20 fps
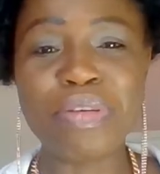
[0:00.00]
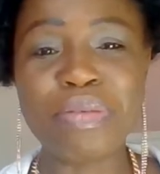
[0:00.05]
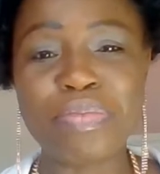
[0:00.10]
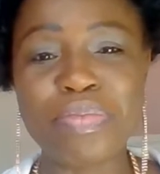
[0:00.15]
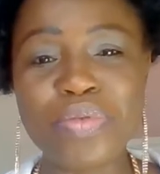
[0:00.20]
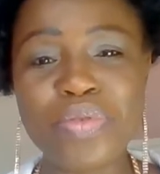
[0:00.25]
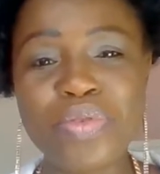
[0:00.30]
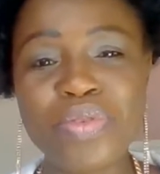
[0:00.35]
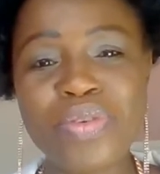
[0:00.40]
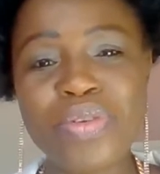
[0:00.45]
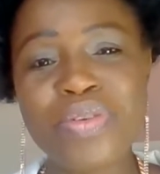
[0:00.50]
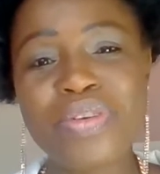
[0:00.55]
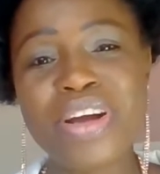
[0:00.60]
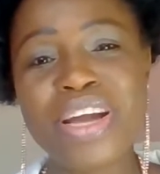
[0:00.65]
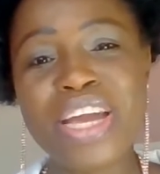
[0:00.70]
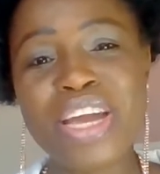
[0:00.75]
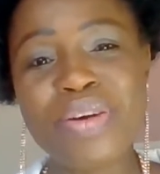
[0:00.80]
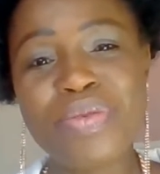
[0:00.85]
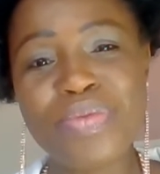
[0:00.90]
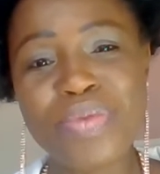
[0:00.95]
people
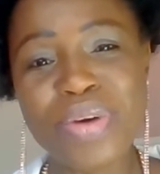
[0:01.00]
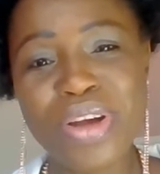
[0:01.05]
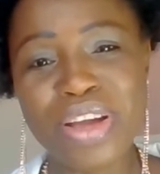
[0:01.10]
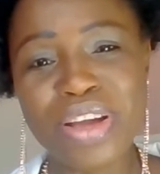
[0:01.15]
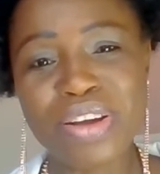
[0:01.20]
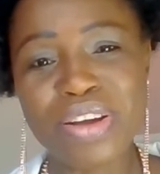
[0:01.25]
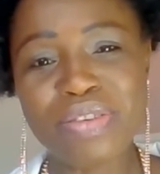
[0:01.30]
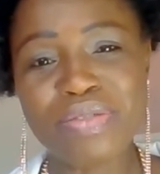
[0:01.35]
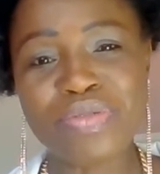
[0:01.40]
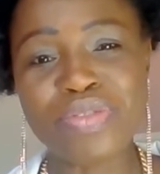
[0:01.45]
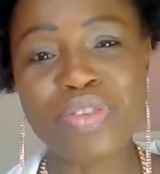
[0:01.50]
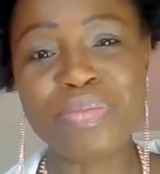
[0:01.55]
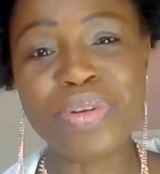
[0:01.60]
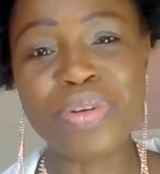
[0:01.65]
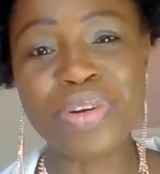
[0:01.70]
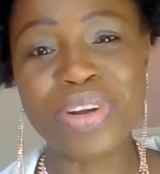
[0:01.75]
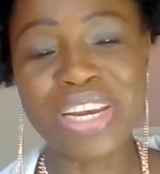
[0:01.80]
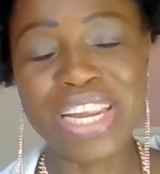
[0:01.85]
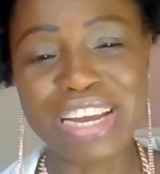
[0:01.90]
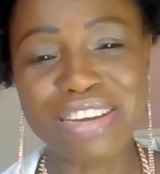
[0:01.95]
away from
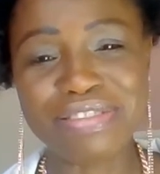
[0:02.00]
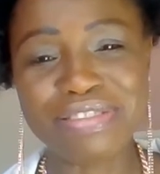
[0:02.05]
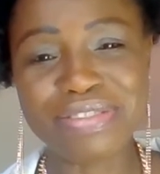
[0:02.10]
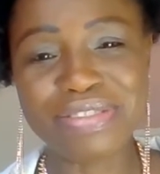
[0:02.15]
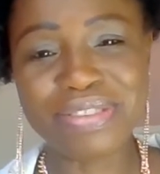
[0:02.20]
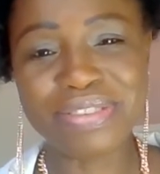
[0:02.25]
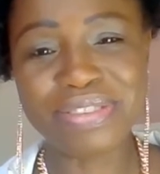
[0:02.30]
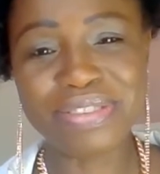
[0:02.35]
your life.